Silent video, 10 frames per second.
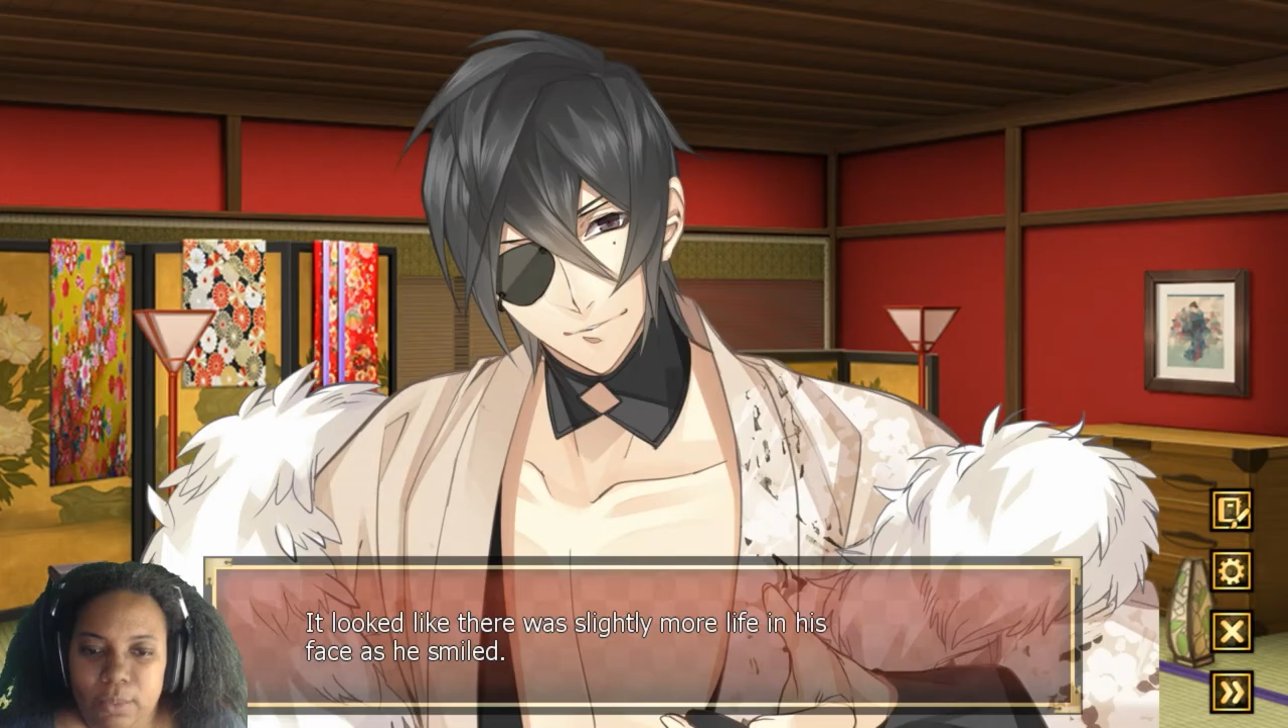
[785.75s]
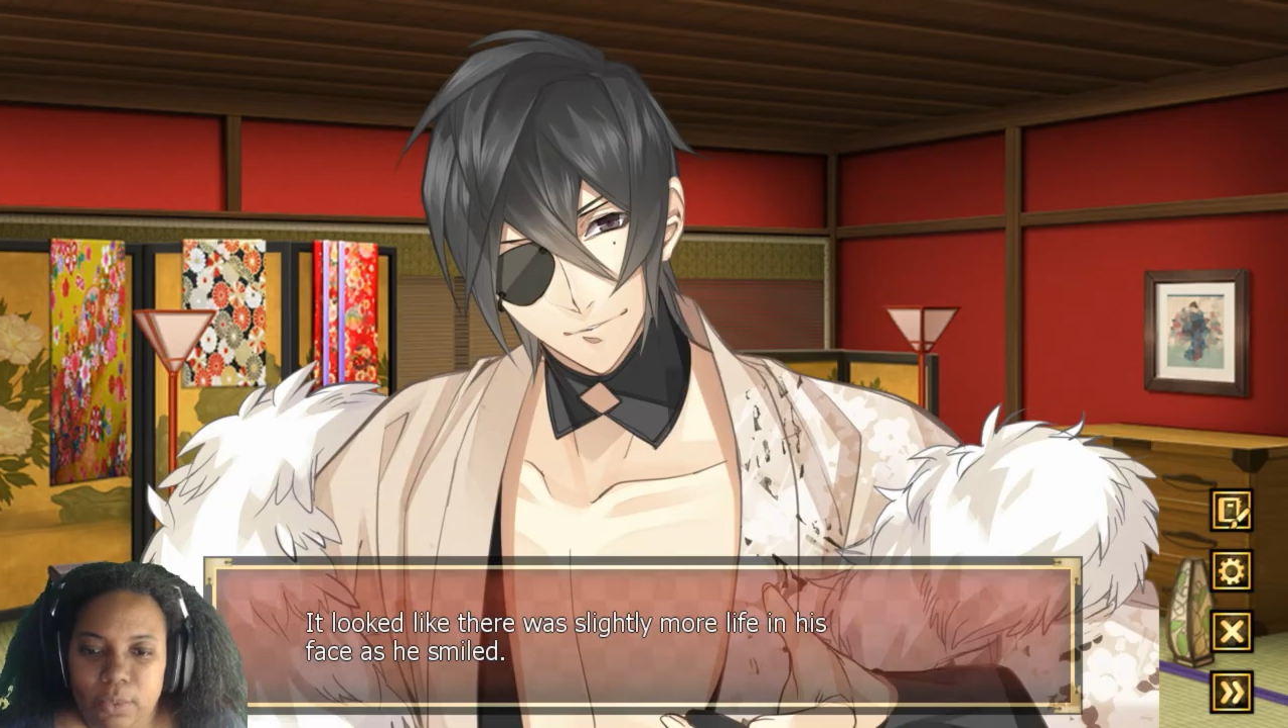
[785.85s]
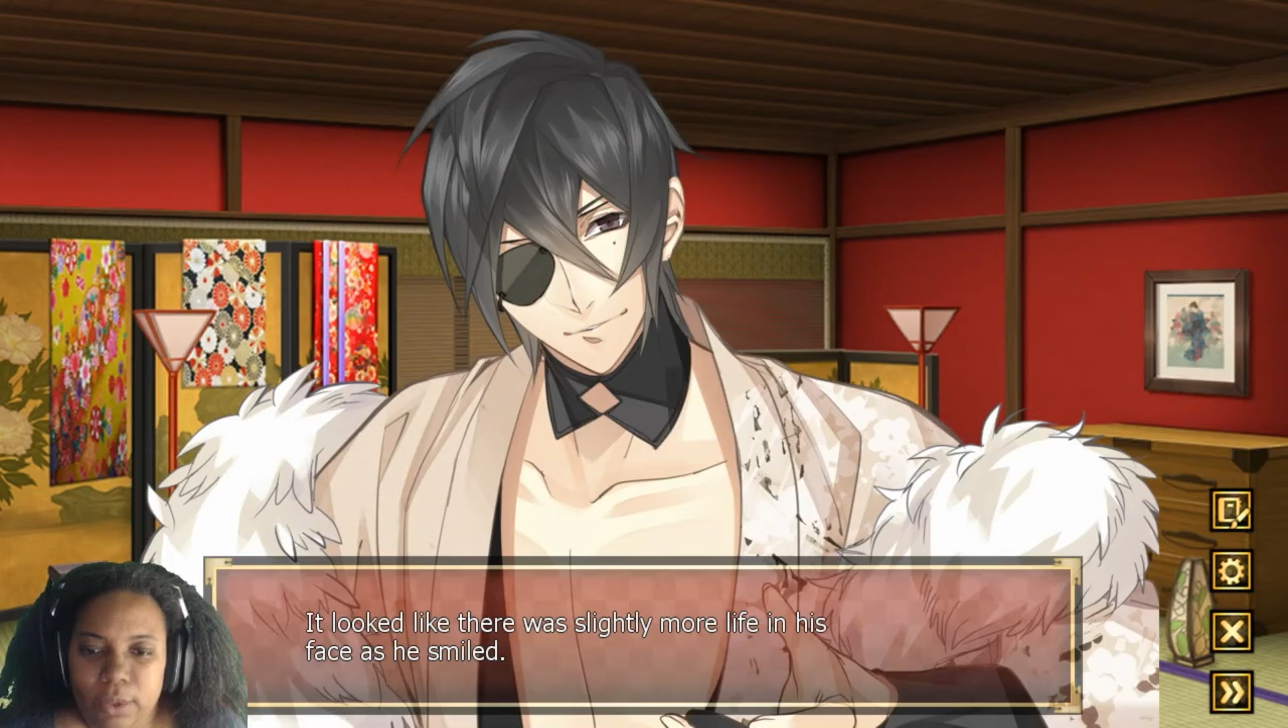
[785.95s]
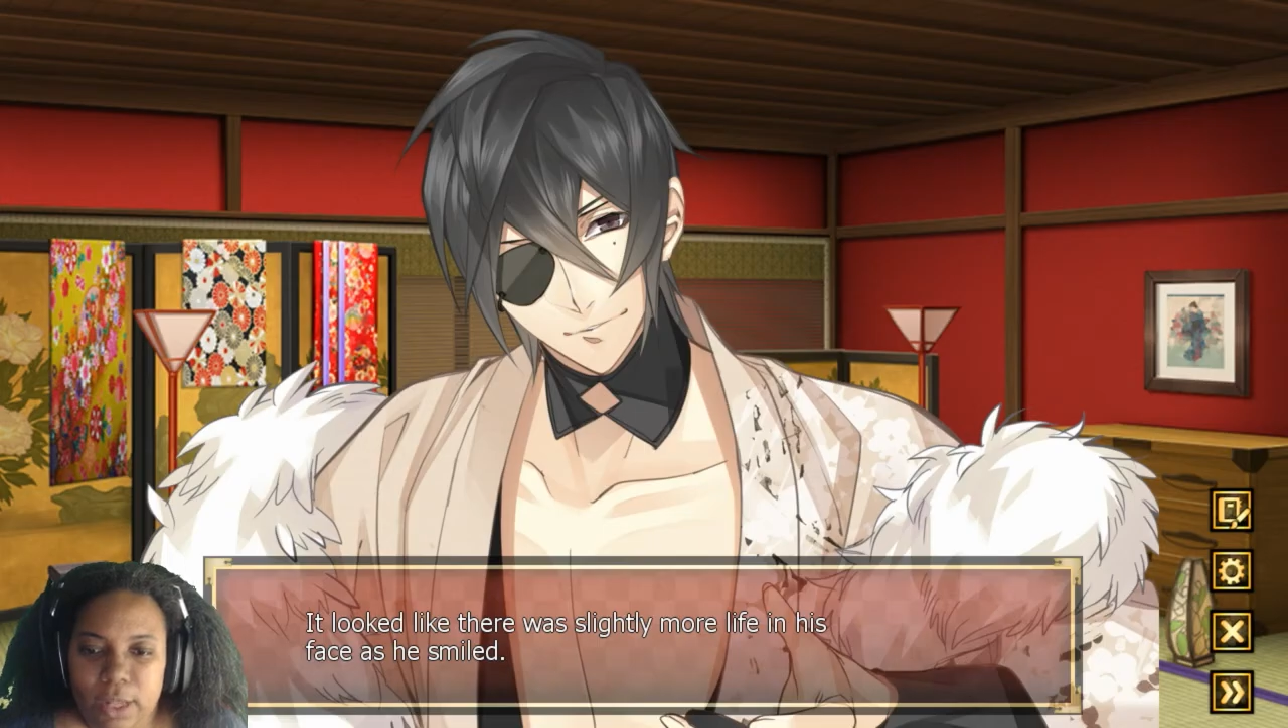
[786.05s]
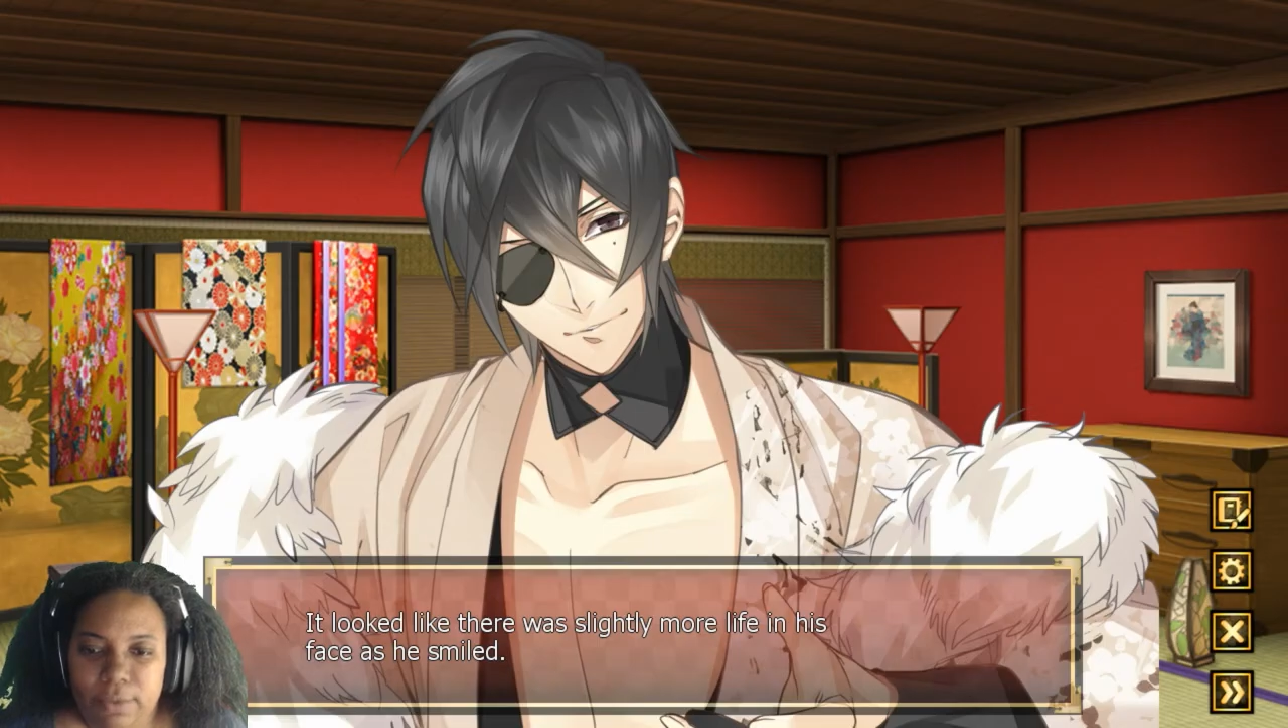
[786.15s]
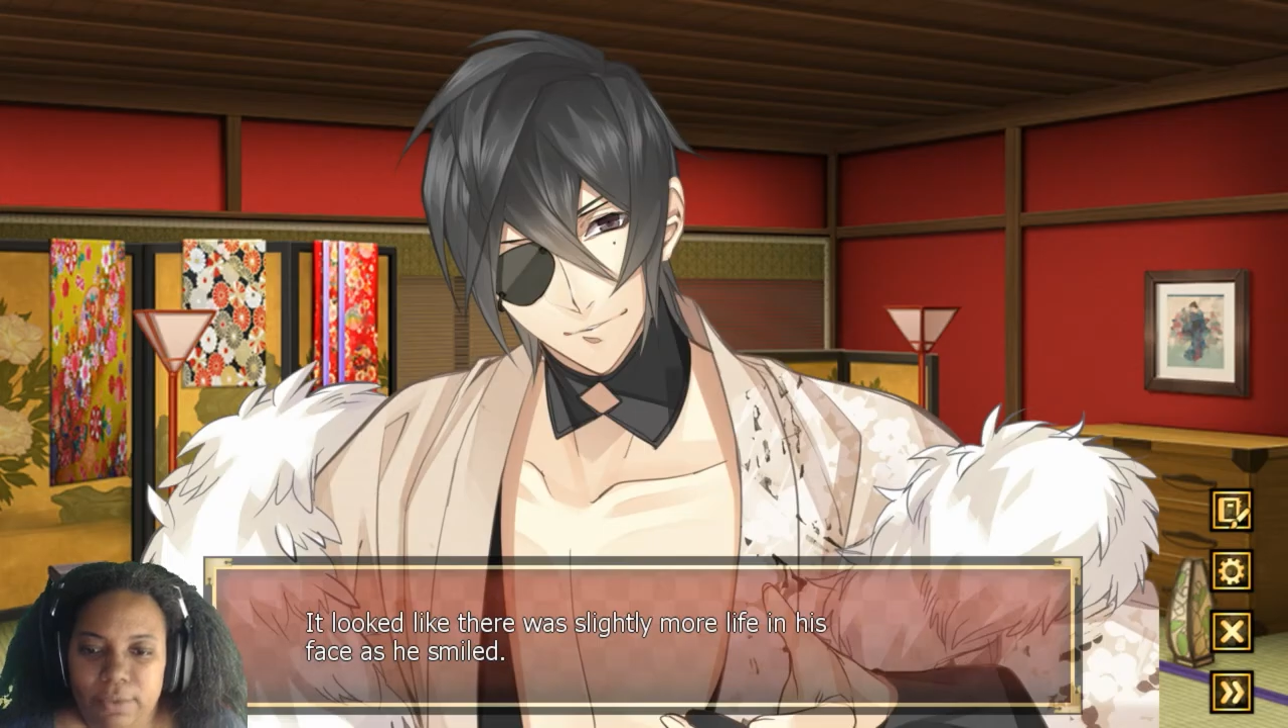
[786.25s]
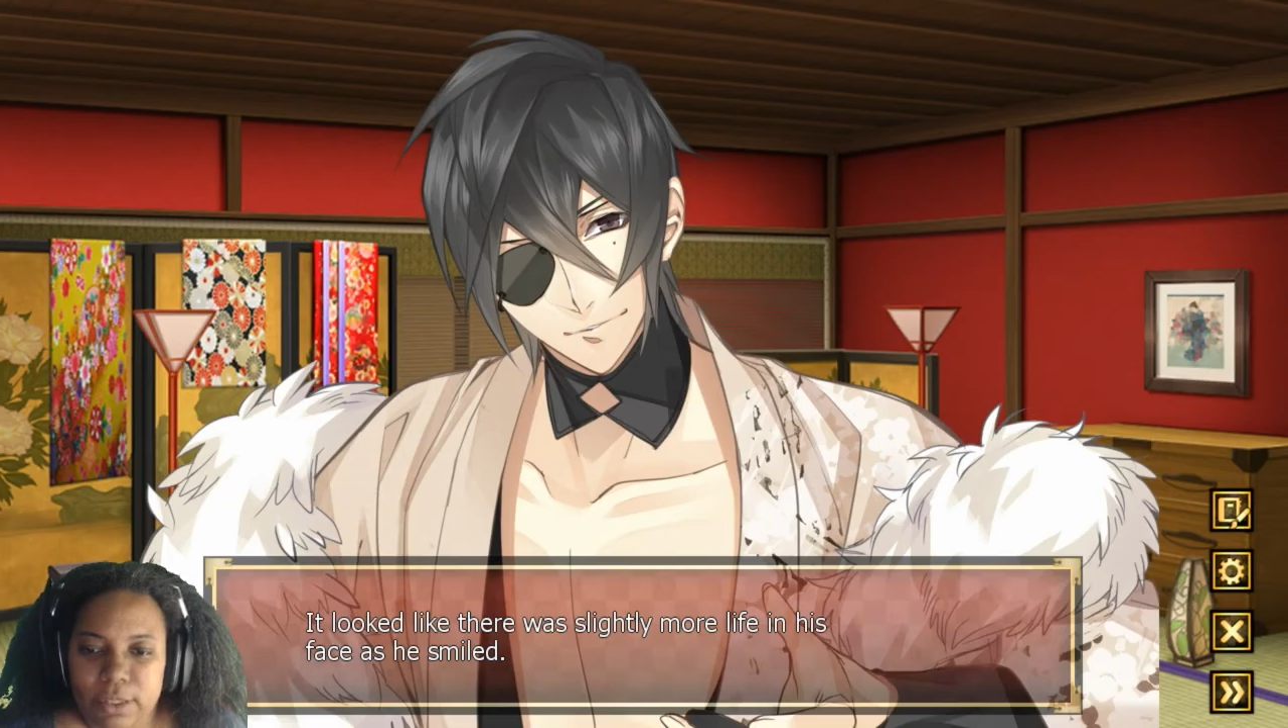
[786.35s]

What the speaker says: more life in